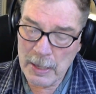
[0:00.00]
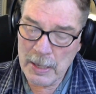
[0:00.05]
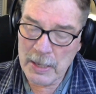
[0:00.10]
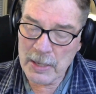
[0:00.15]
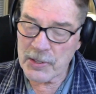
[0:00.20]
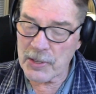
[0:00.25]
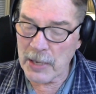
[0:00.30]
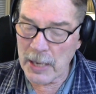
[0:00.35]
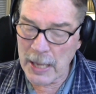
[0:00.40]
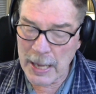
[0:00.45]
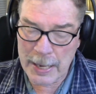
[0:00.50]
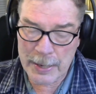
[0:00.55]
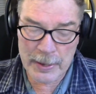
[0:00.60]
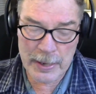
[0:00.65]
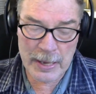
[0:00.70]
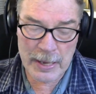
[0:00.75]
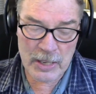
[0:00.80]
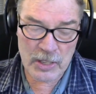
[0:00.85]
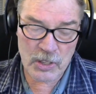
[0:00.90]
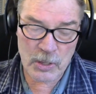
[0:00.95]
Slayton
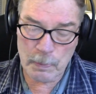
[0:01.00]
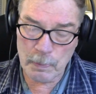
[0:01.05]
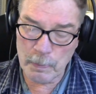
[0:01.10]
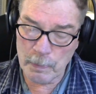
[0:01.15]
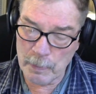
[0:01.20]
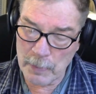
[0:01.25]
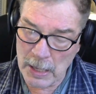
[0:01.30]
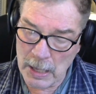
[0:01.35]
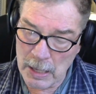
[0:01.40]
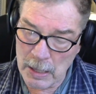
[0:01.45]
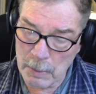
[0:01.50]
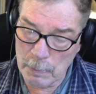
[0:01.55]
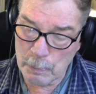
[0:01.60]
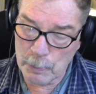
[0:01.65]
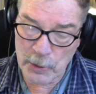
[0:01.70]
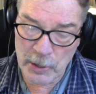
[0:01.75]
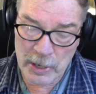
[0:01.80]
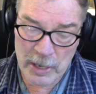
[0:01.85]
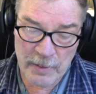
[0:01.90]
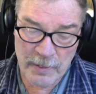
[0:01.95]
has
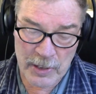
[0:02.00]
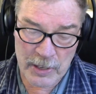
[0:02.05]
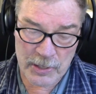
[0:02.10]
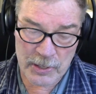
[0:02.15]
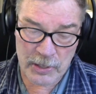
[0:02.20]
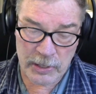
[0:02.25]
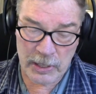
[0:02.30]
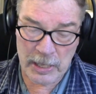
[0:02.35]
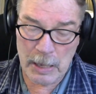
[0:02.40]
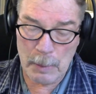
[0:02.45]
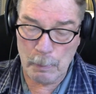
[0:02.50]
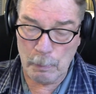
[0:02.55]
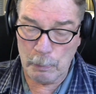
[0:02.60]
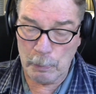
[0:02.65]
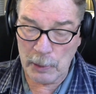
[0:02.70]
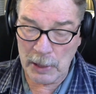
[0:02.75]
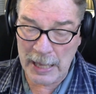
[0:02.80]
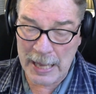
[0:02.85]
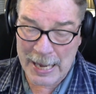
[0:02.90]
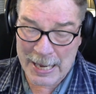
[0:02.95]
previously
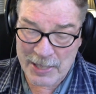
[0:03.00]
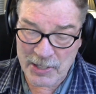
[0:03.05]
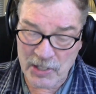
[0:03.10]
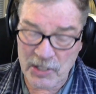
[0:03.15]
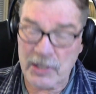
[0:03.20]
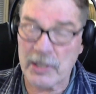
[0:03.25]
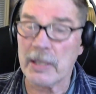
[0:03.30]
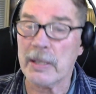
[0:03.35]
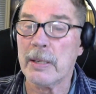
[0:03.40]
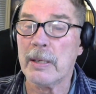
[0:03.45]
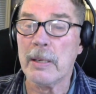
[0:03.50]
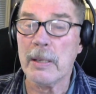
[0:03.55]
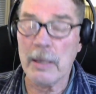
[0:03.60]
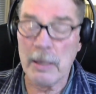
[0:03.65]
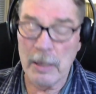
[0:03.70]
blasted